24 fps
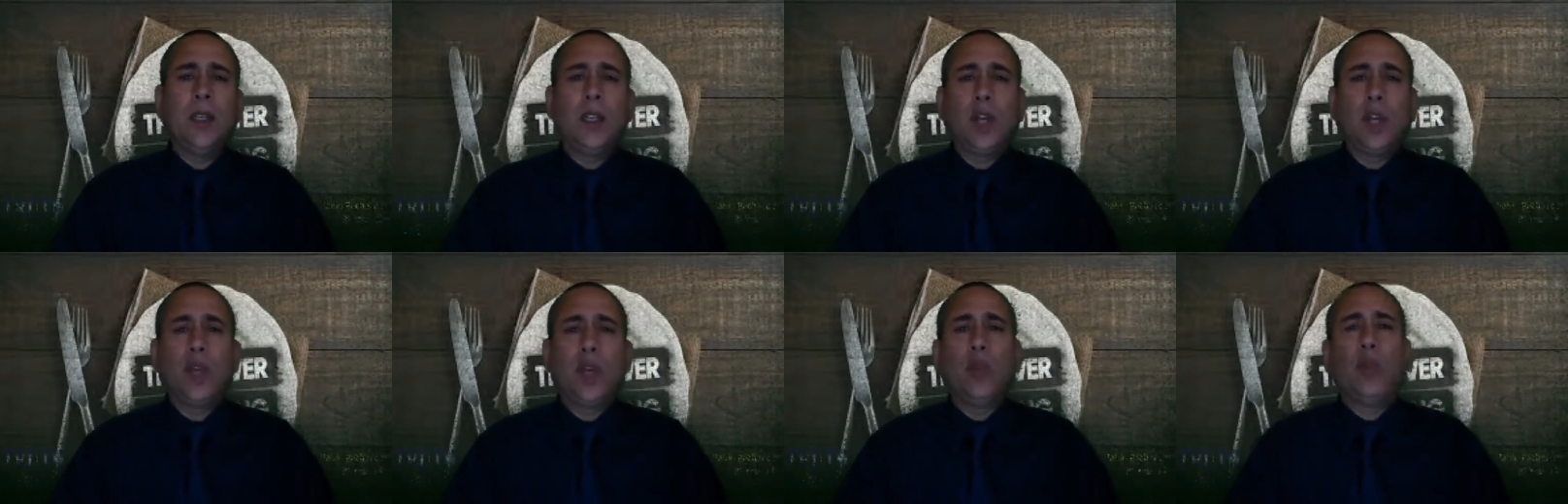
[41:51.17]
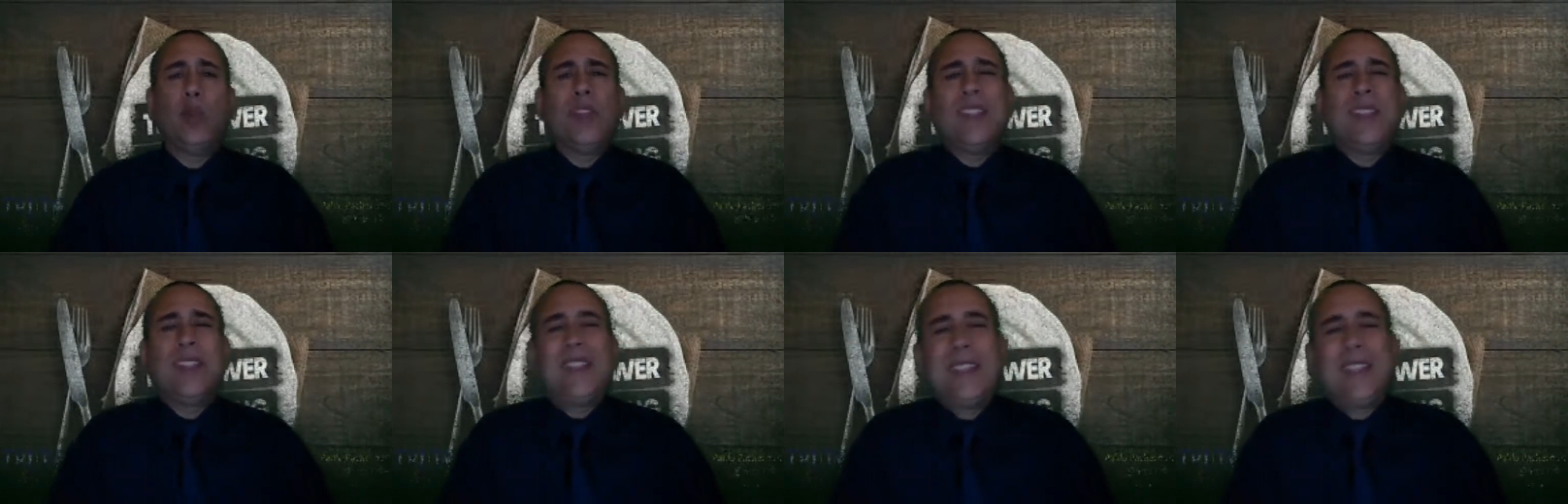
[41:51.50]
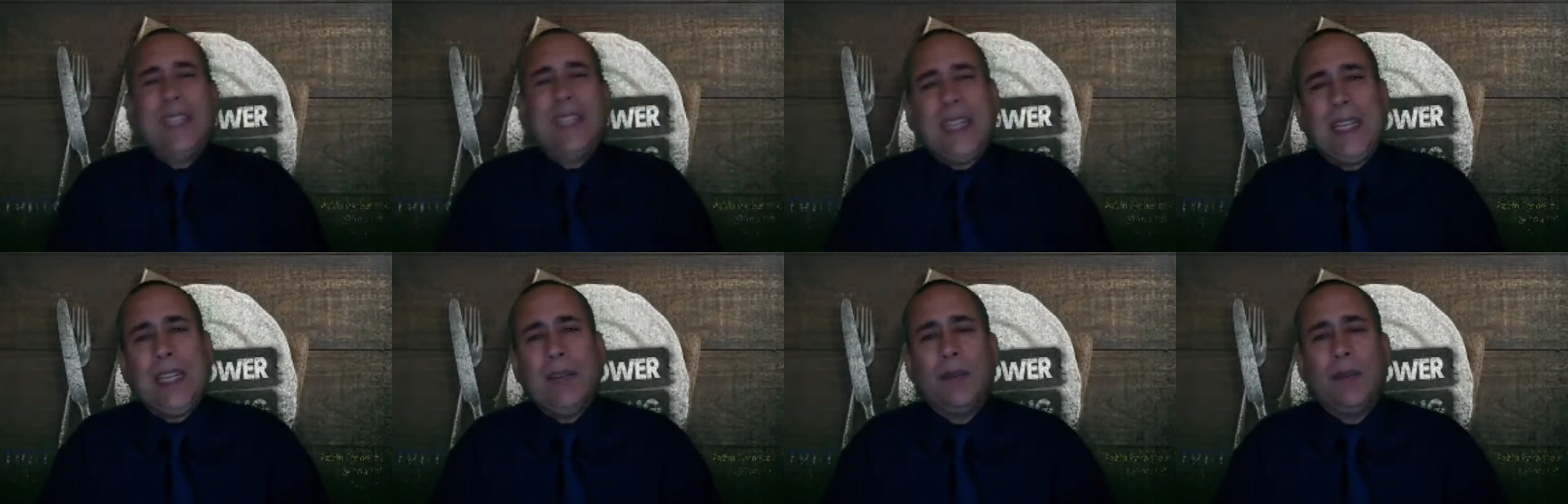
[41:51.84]
could
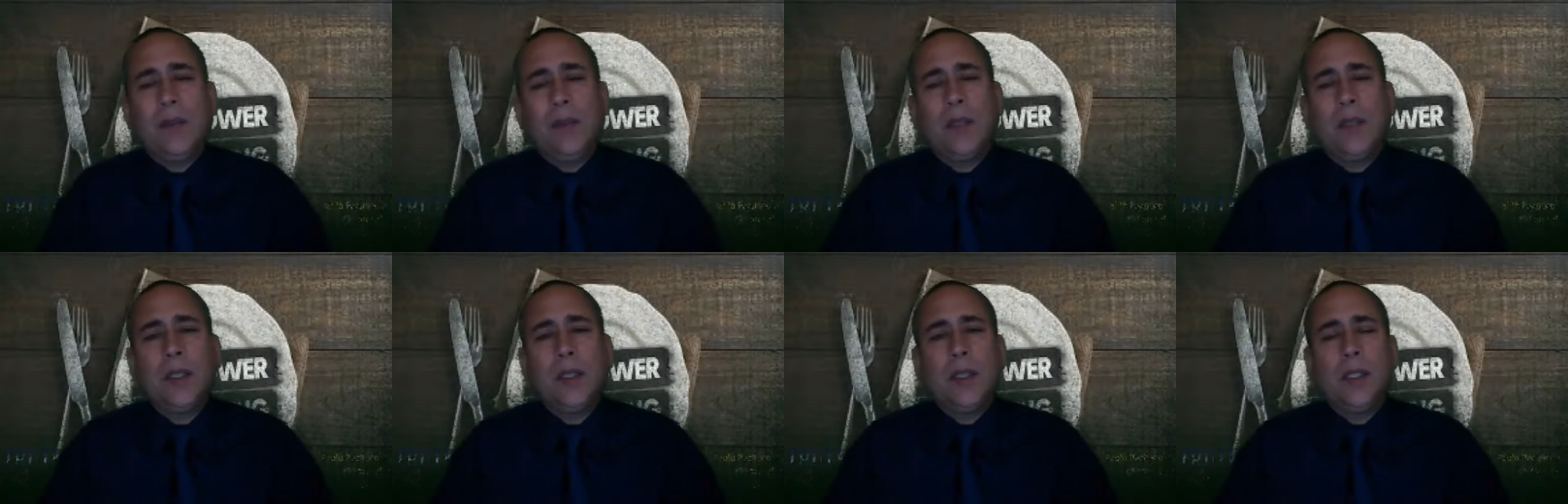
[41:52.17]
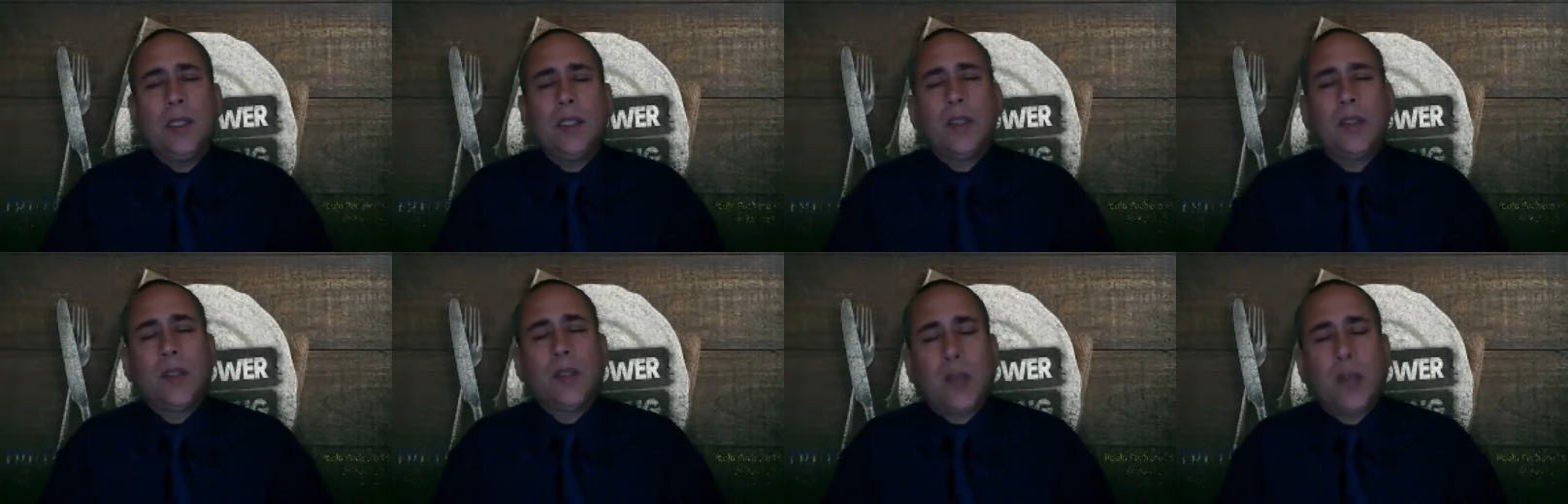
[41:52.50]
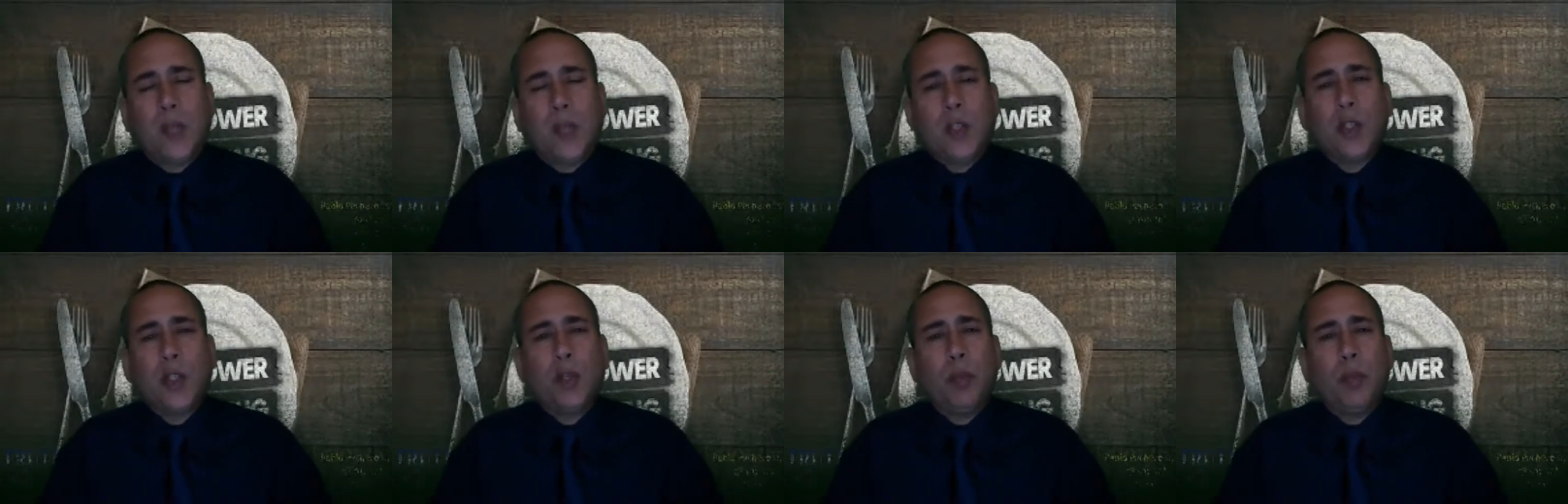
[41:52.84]
receive
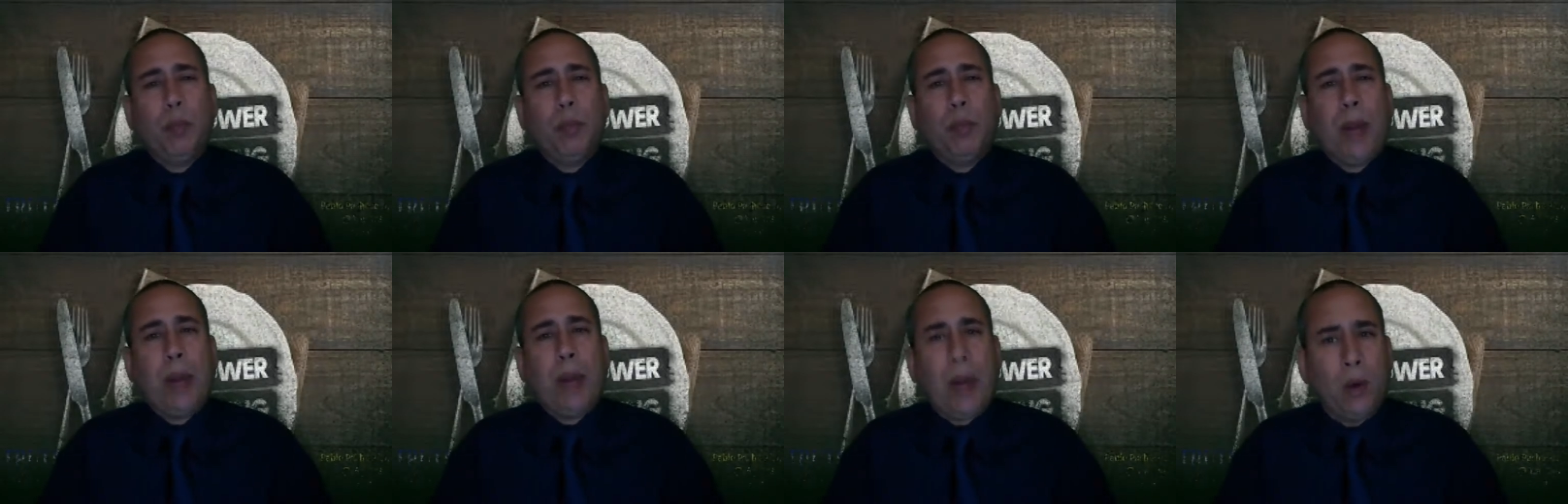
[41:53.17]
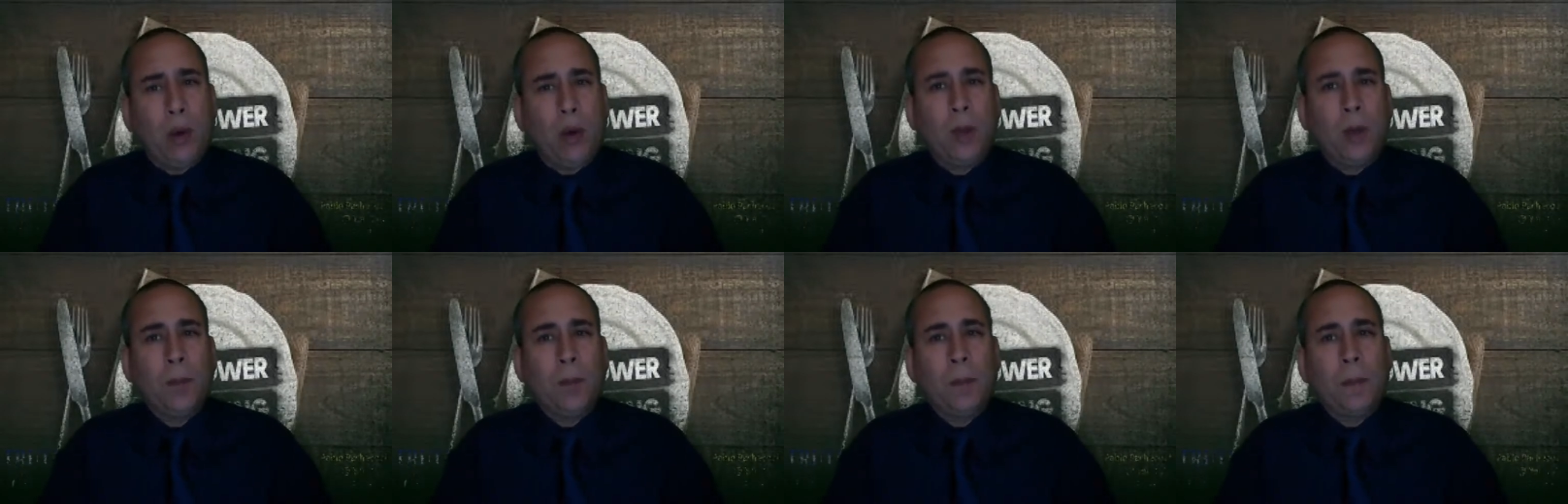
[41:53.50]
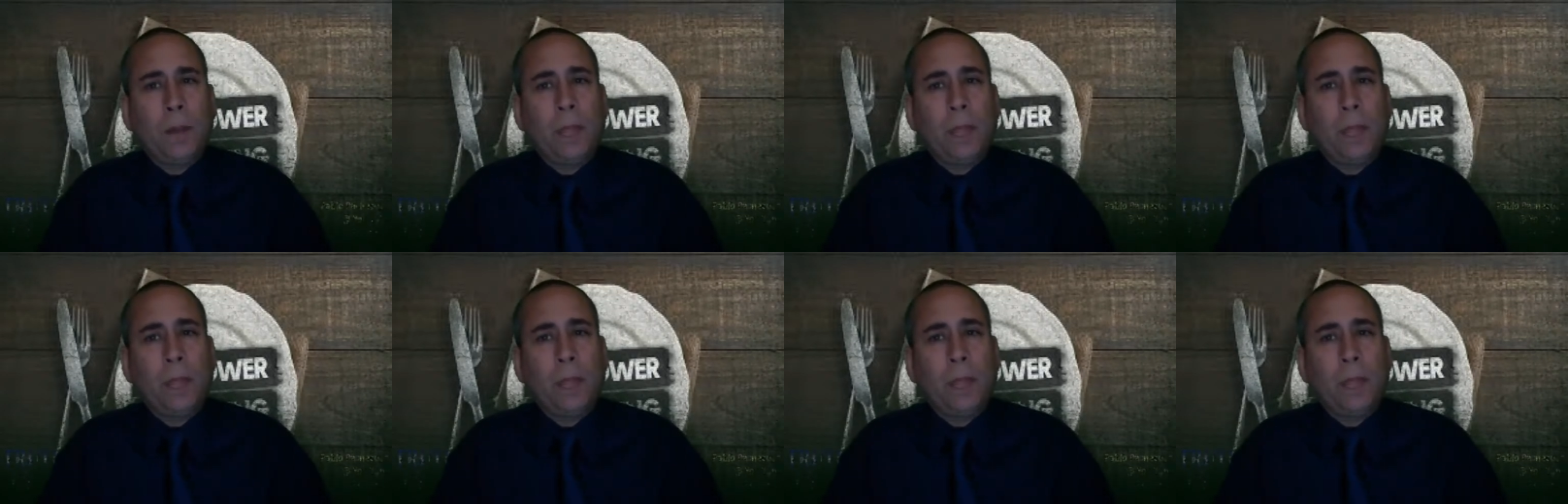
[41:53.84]
such power